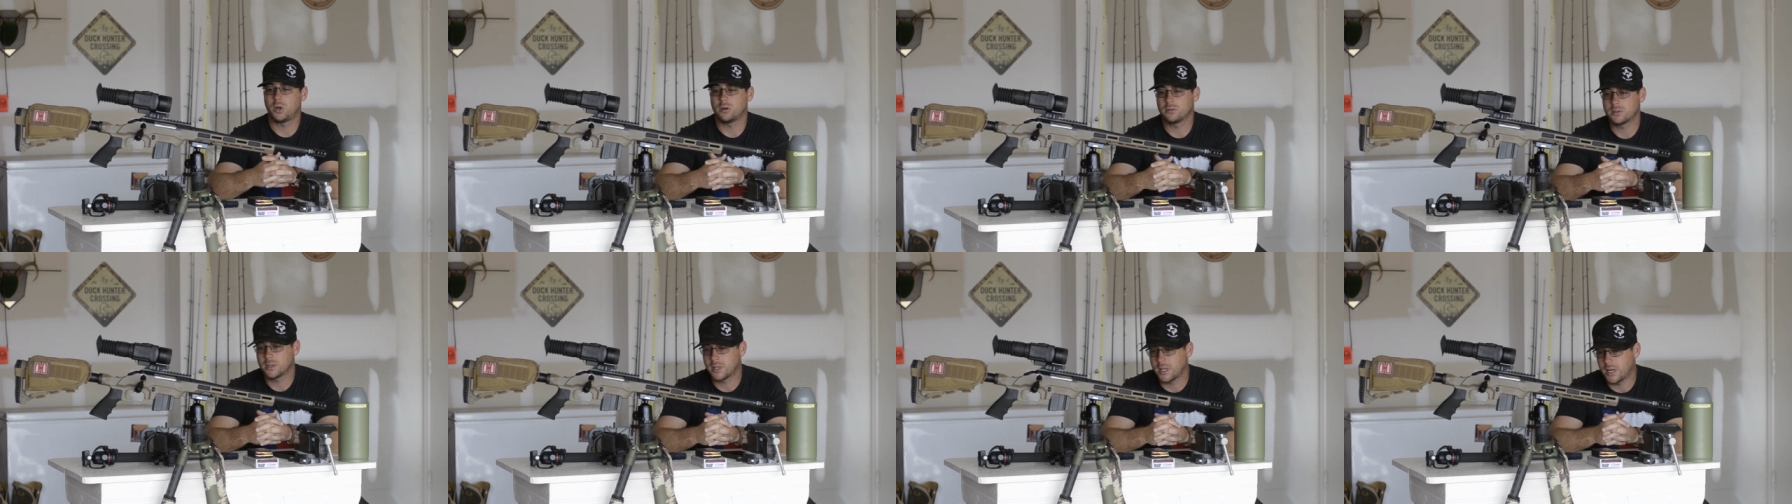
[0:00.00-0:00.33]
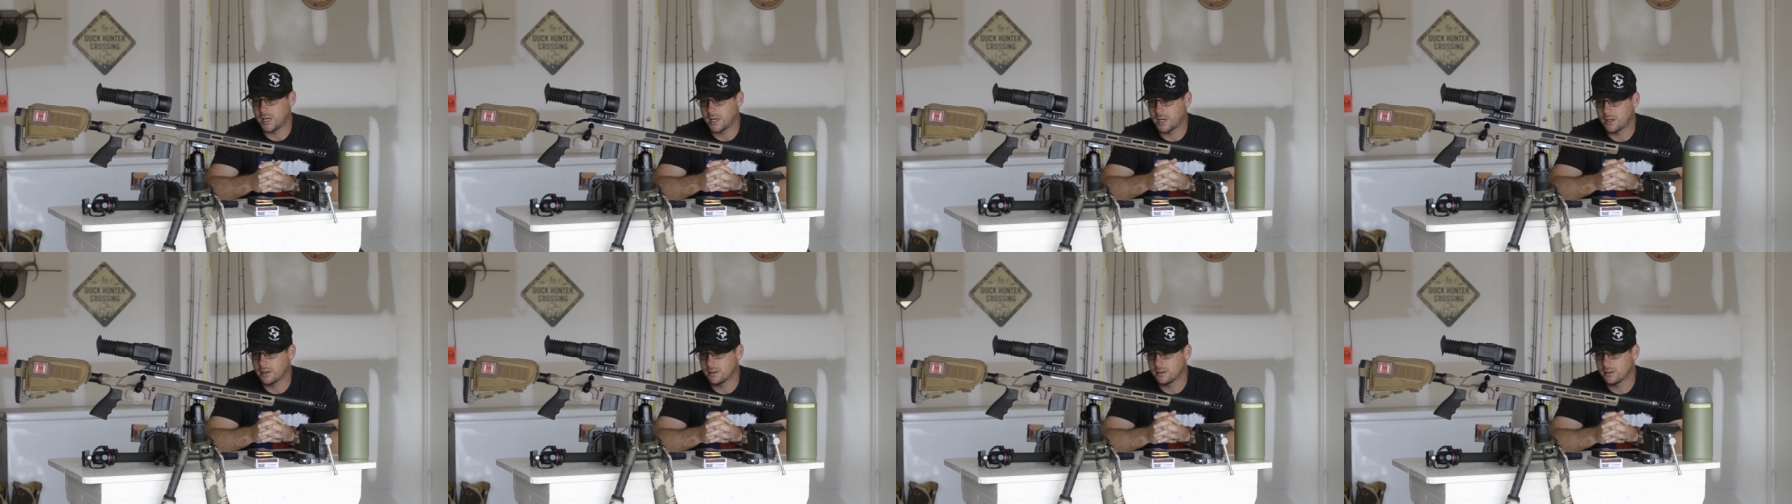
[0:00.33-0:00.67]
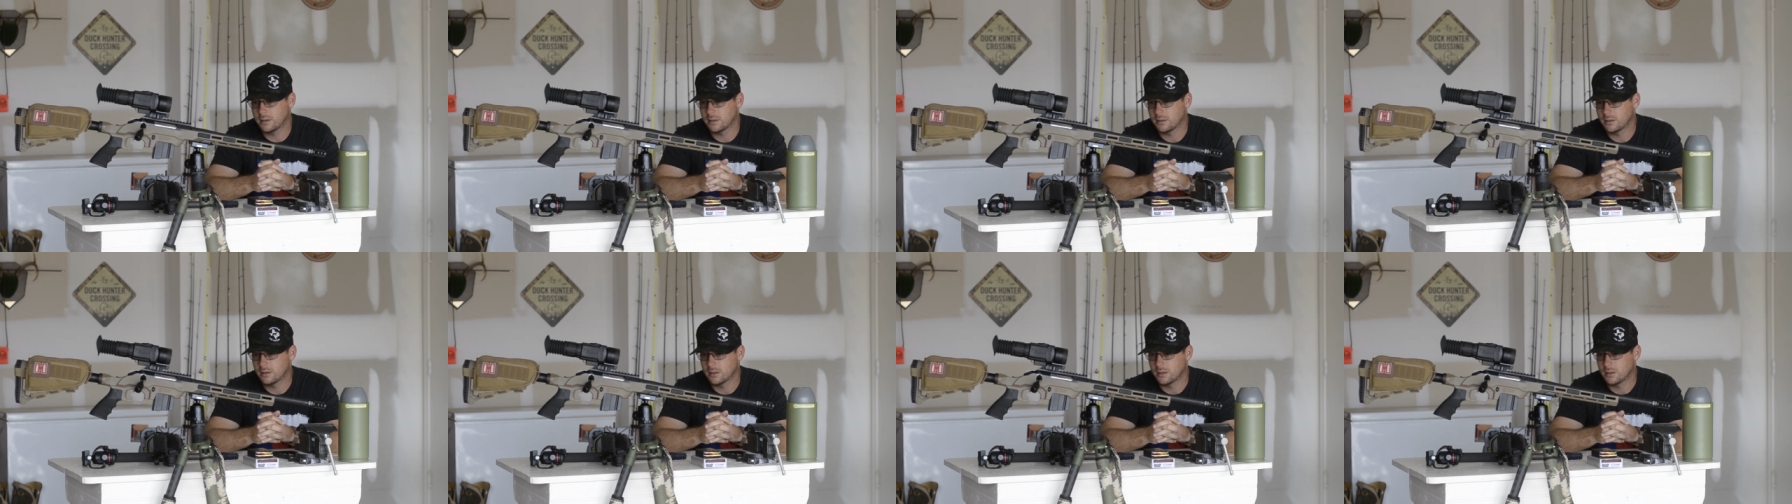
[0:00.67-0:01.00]
center
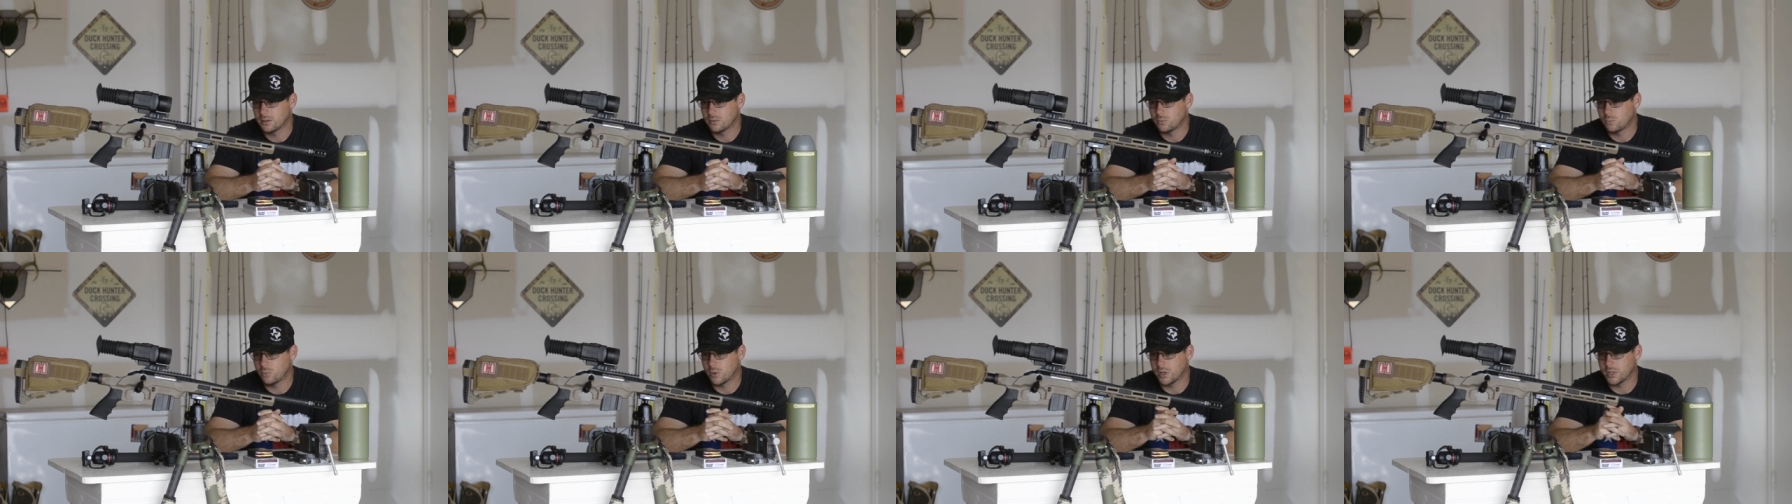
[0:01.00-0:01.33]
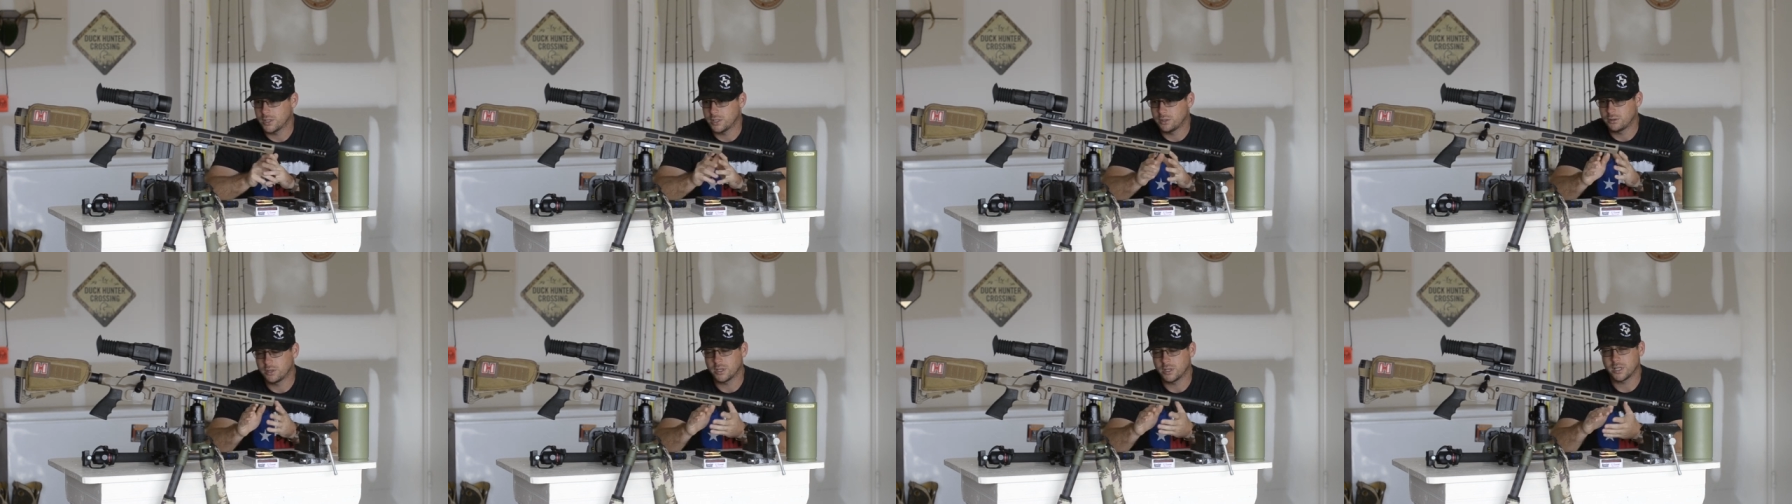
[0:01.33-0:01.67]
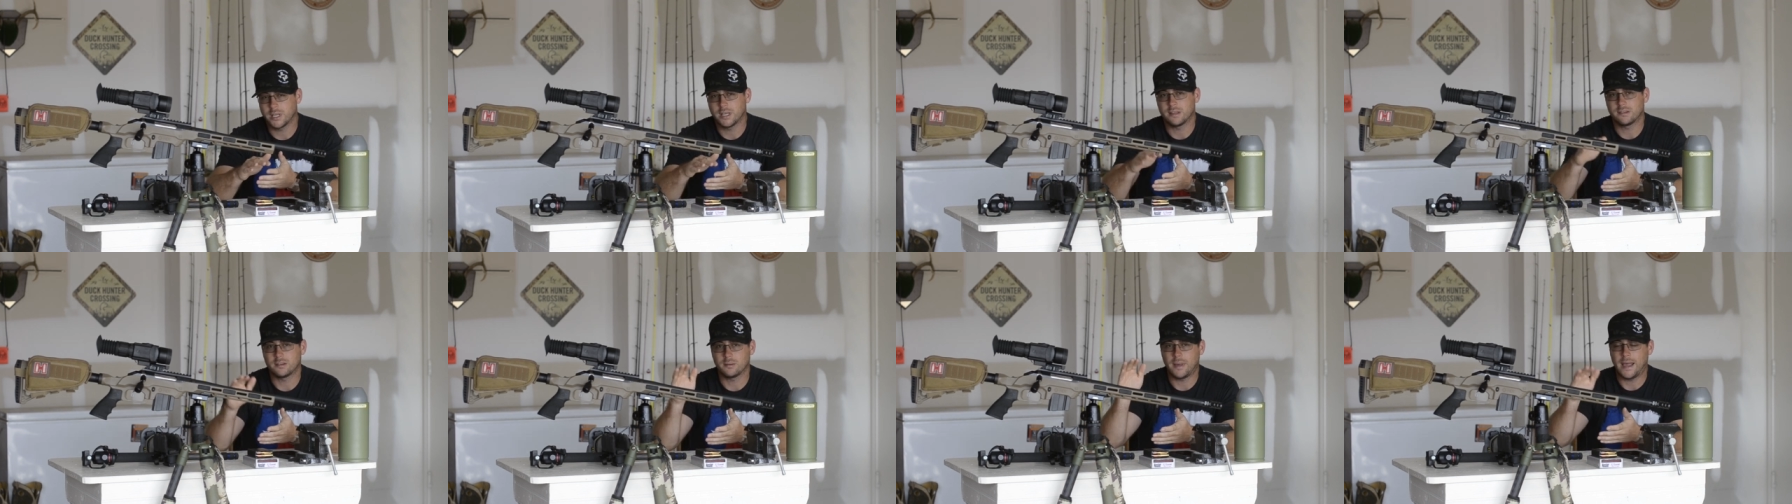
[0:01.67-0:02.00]
spoke there
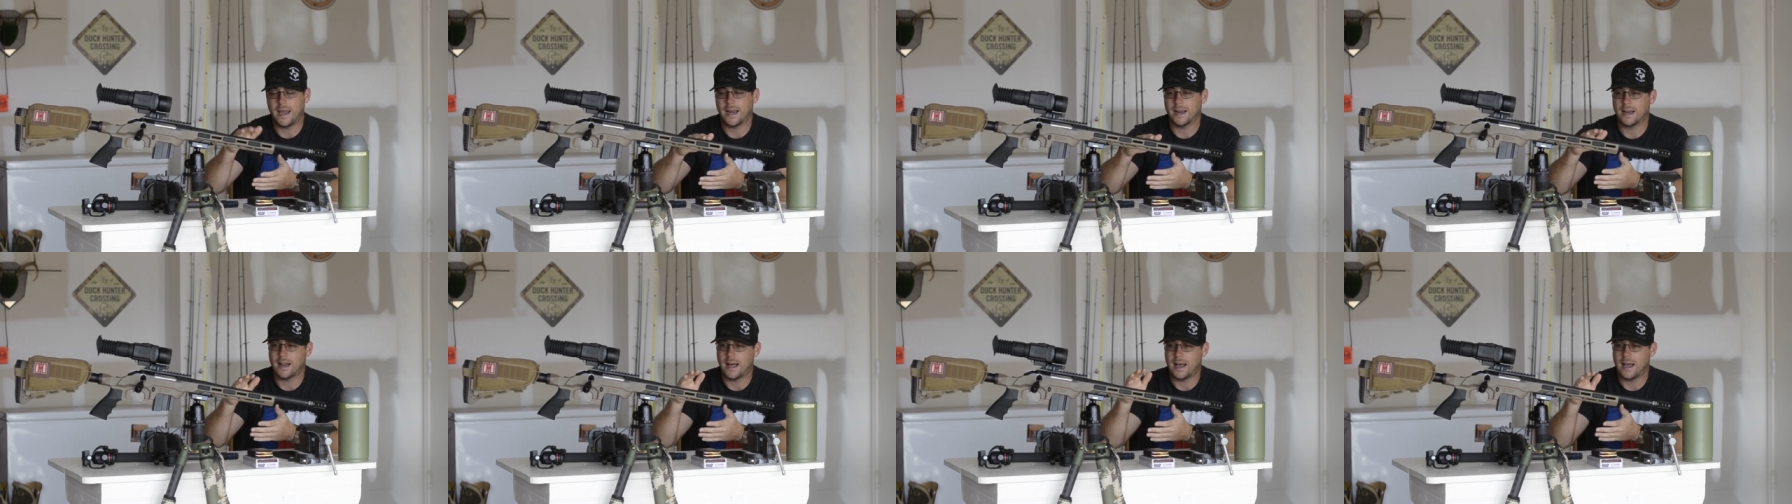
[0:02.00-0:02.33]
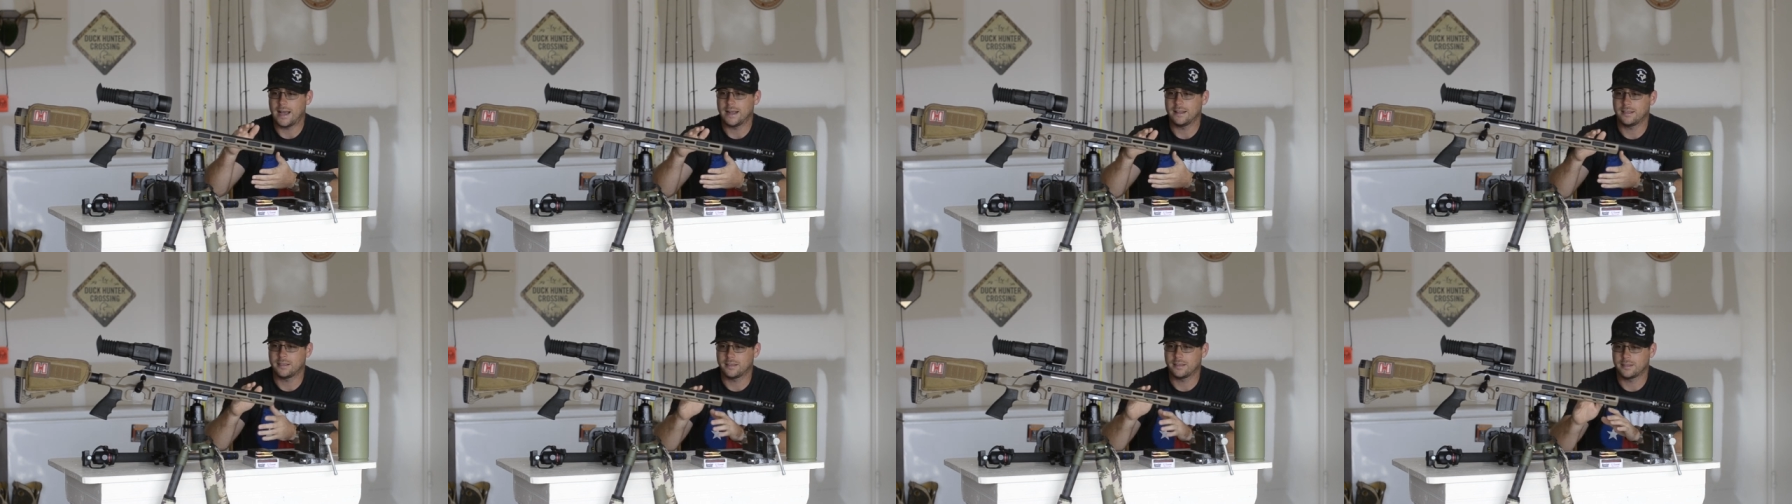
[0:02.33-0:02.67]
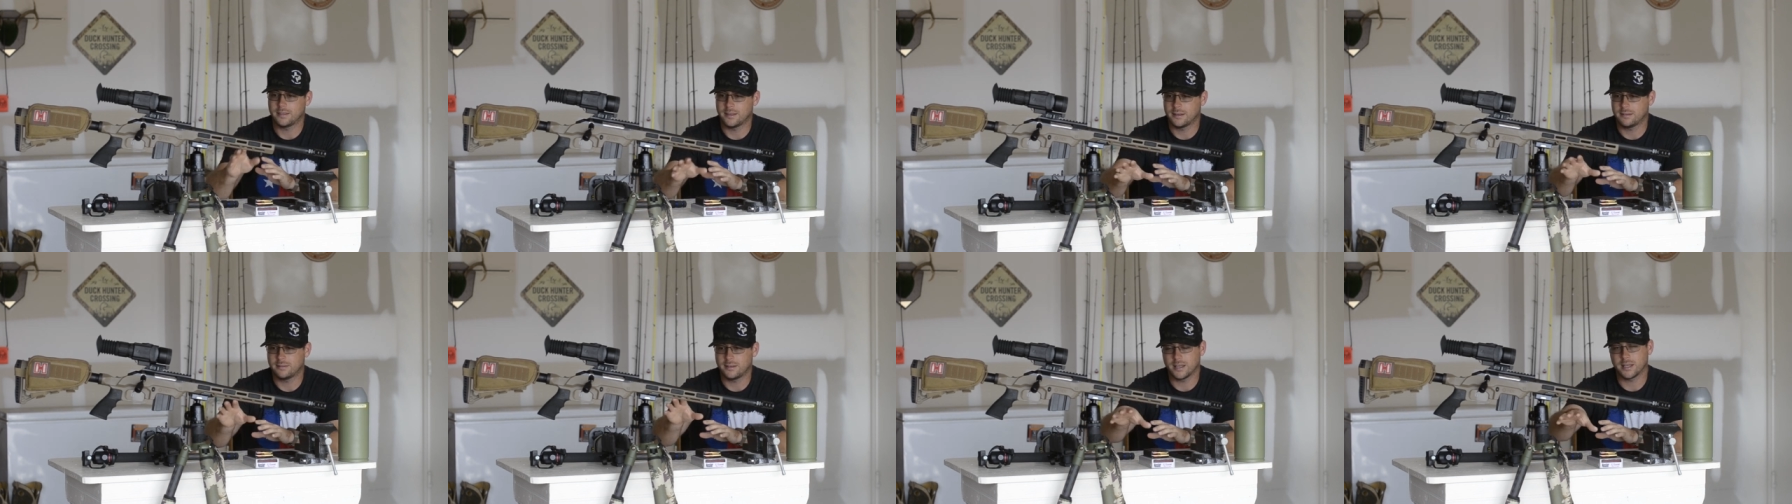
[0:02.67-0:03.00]
where you can get some
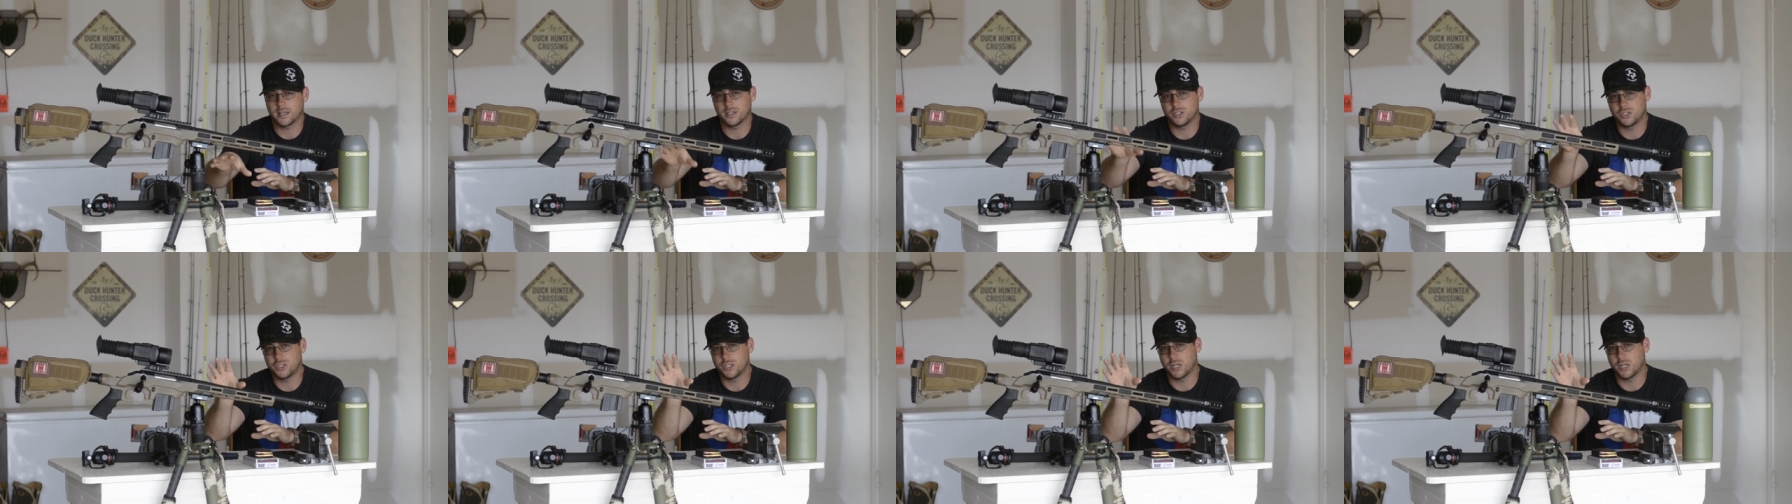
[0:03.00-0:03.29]
added height.